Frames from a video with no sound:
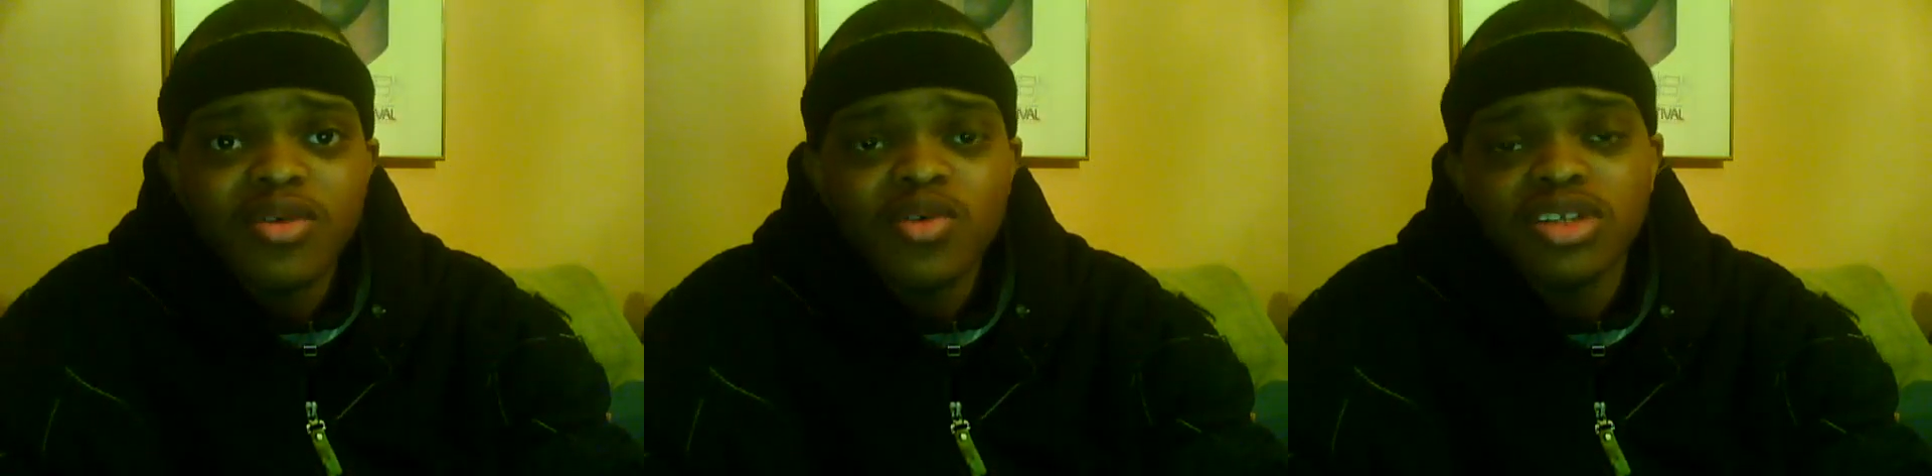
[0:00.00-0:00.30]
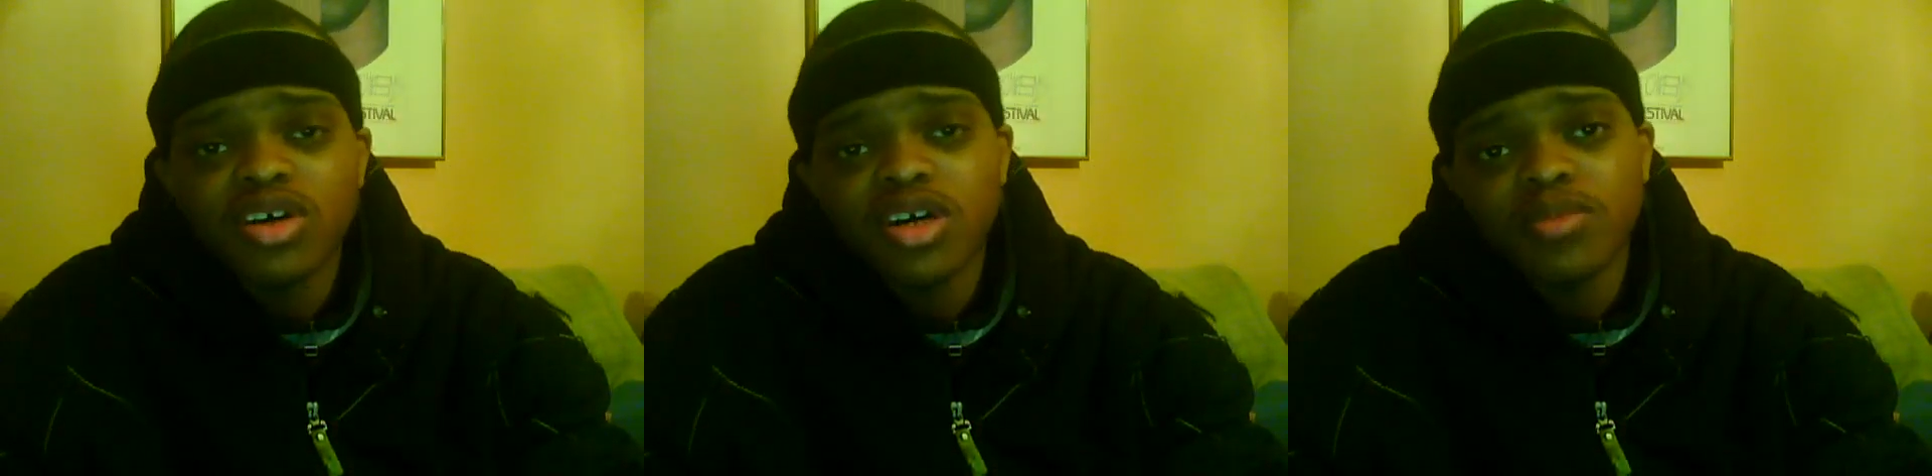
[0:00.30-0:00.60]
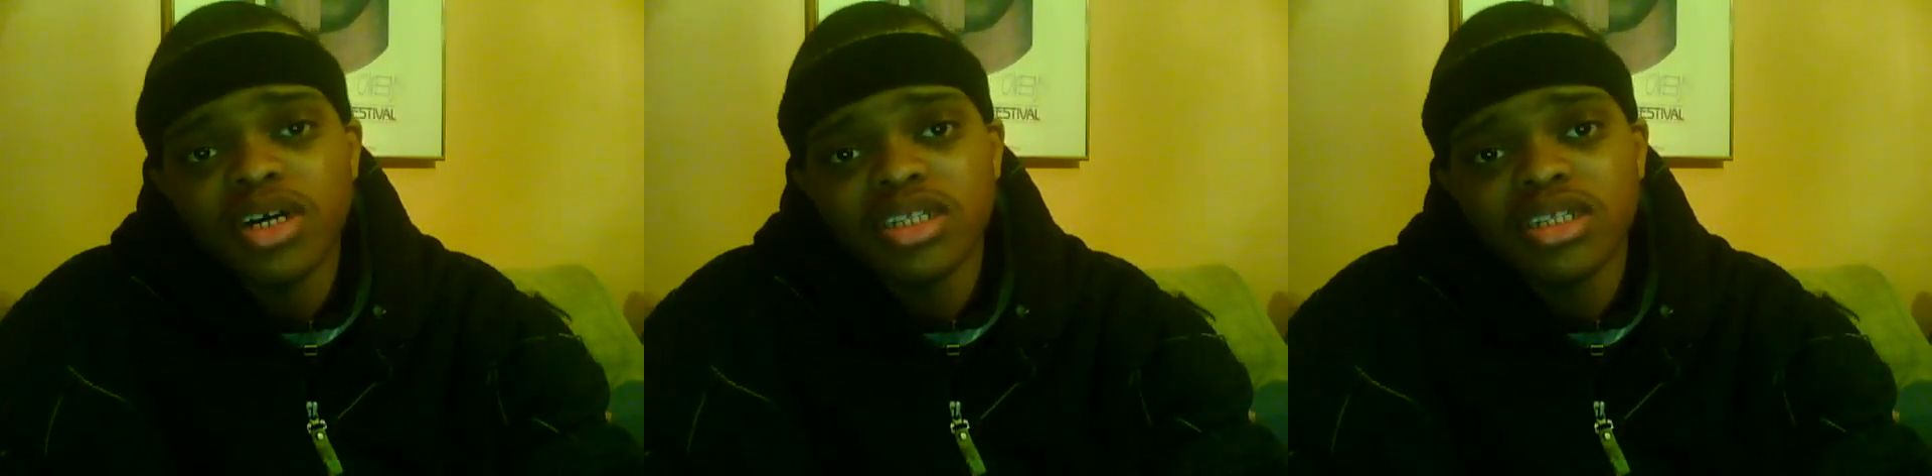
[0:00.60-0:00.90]
I want to talk
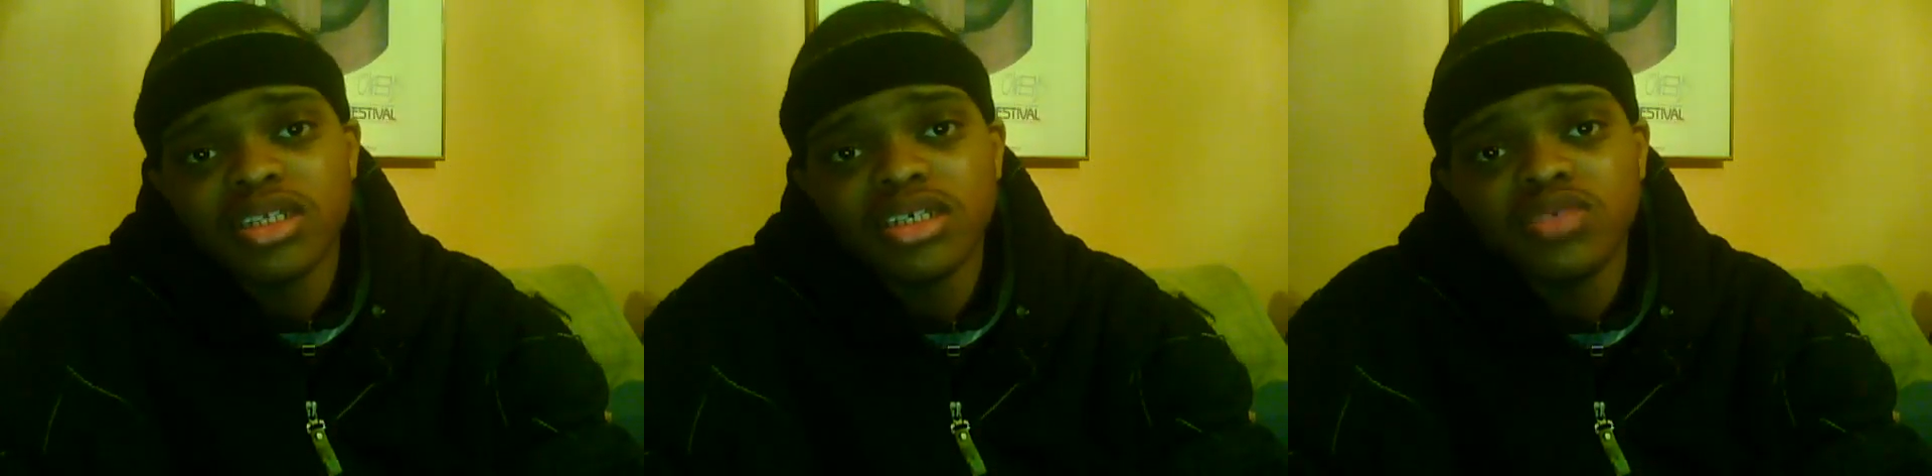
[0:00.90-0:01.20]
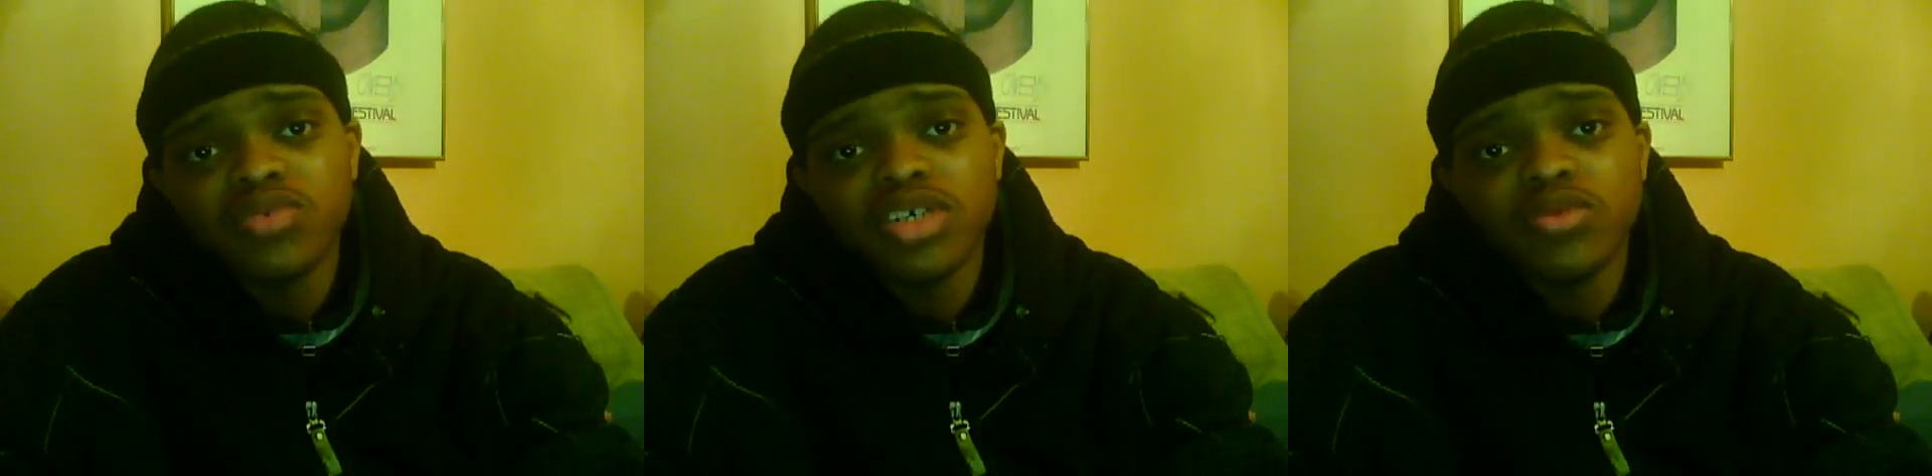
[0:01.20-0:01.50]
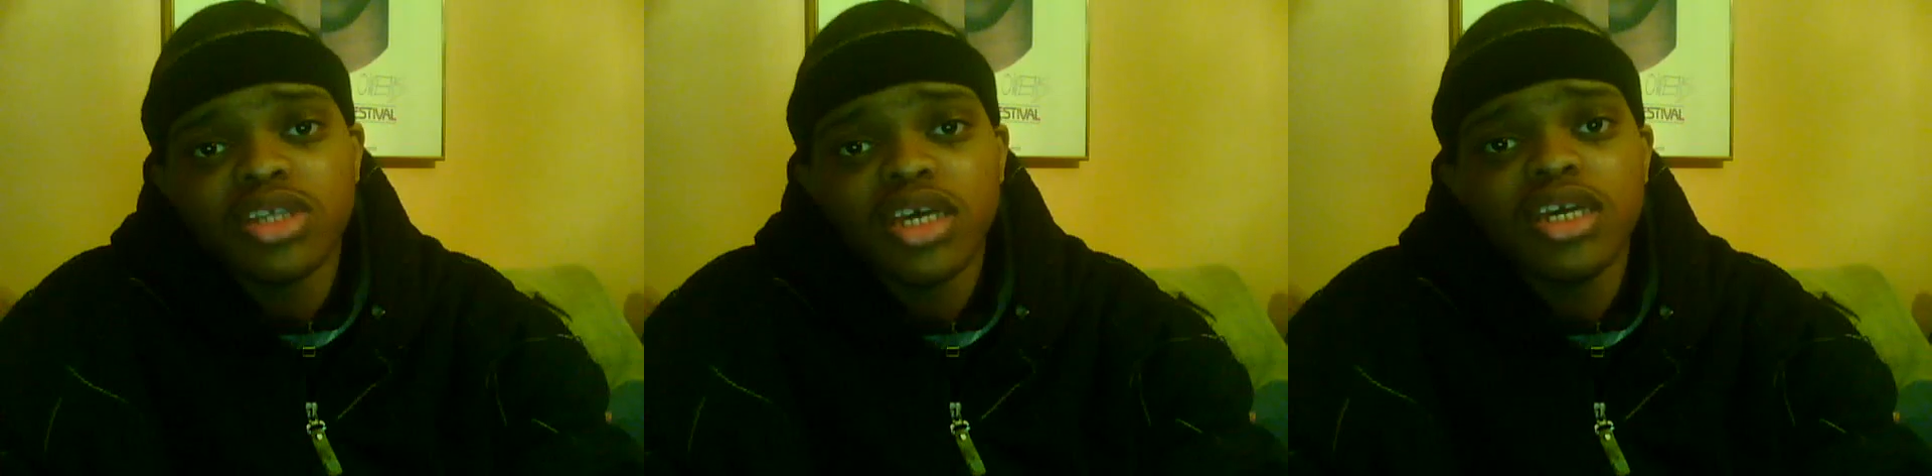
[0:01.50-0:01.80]
about the situation
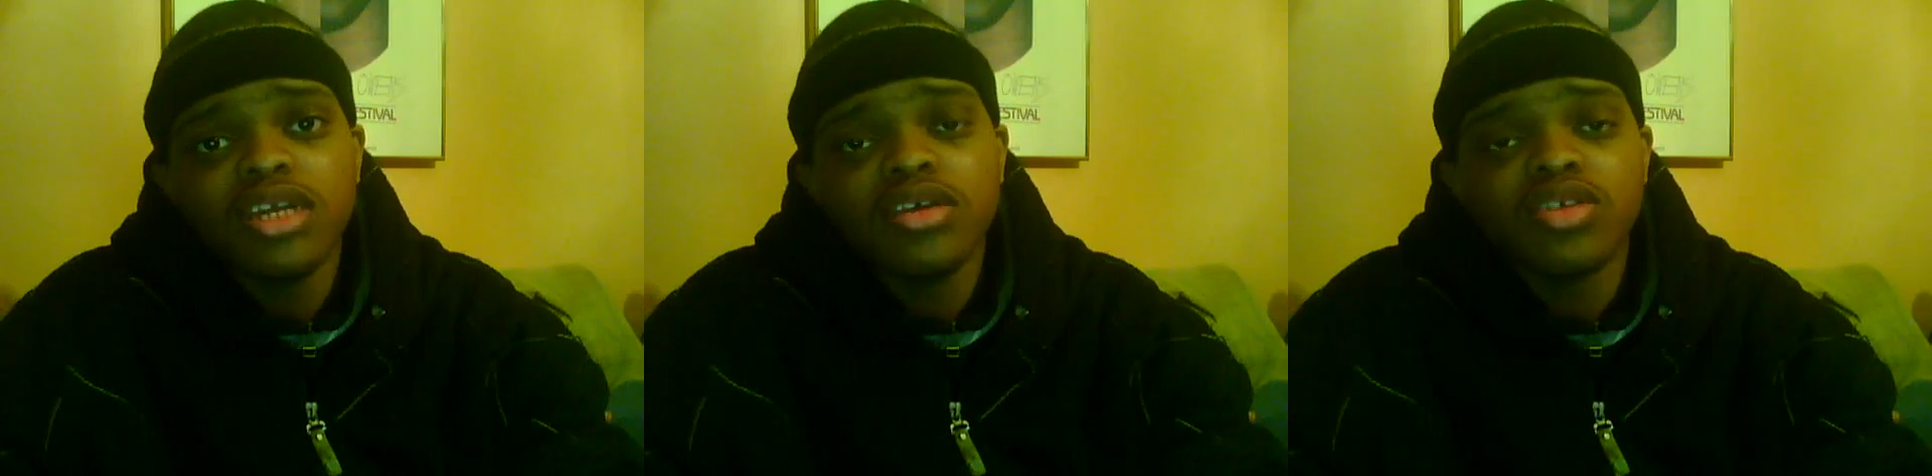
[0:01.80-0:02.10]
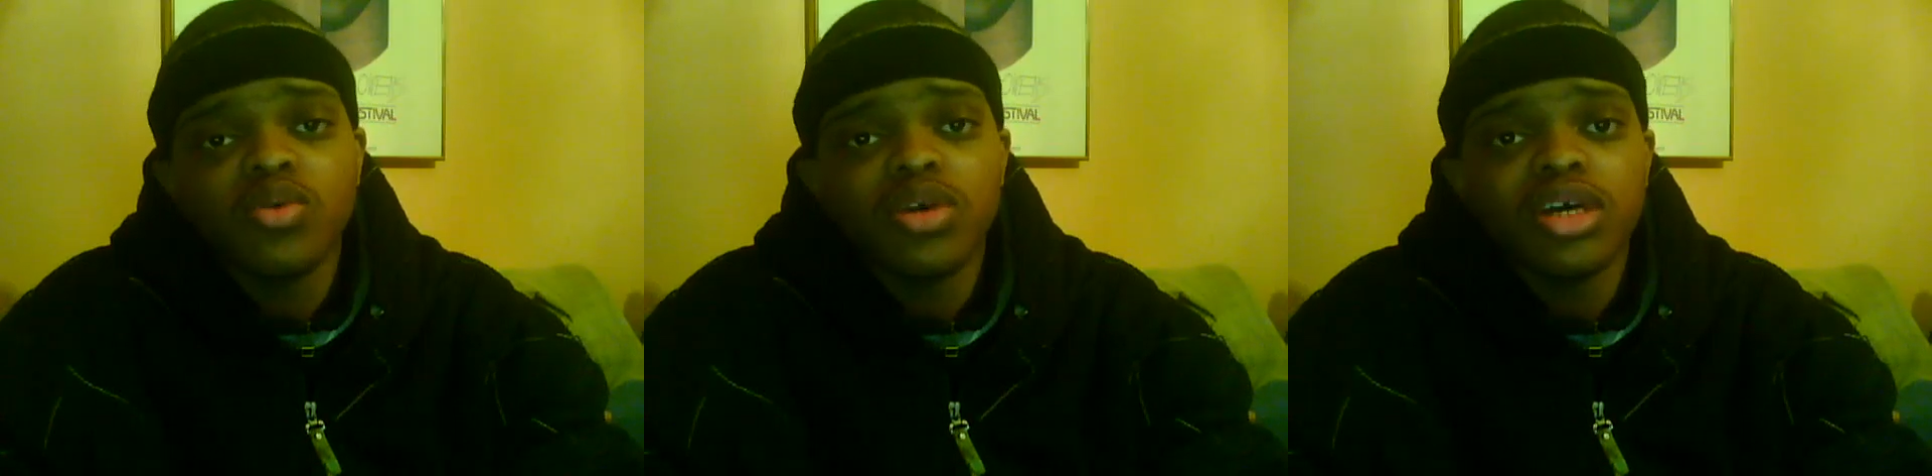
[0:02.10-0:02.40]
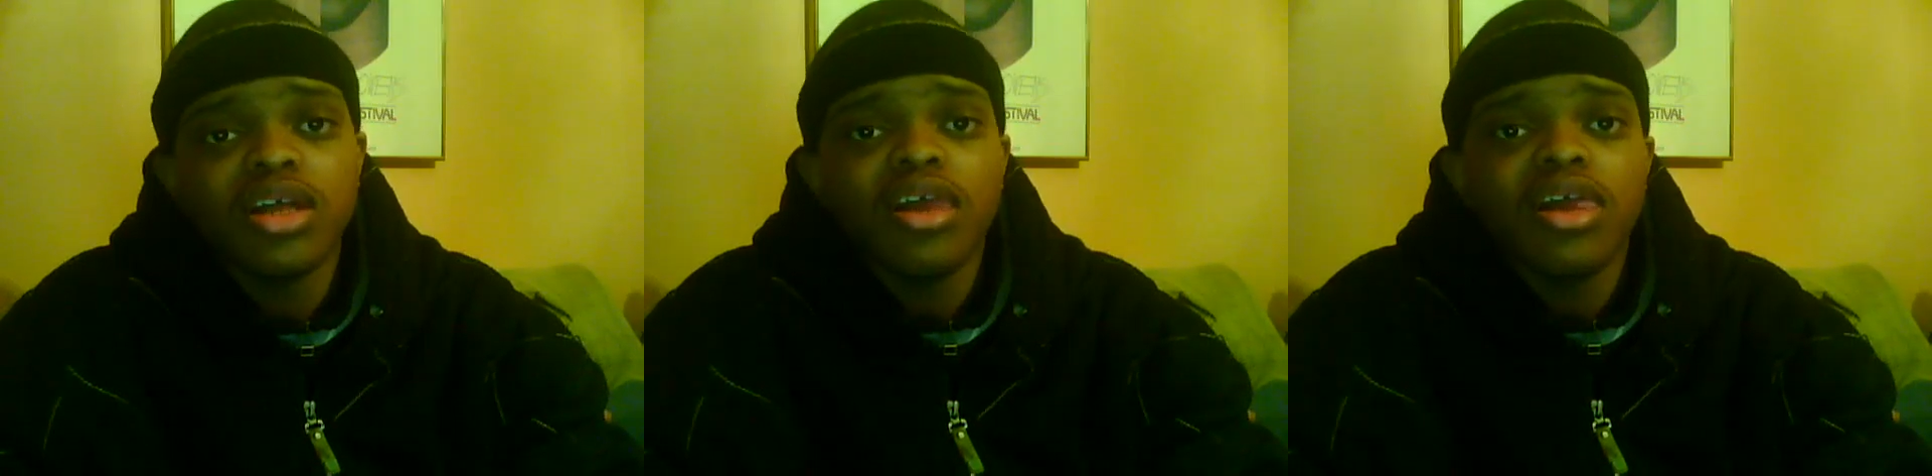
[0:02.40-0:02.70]
with the Haiti earthquake.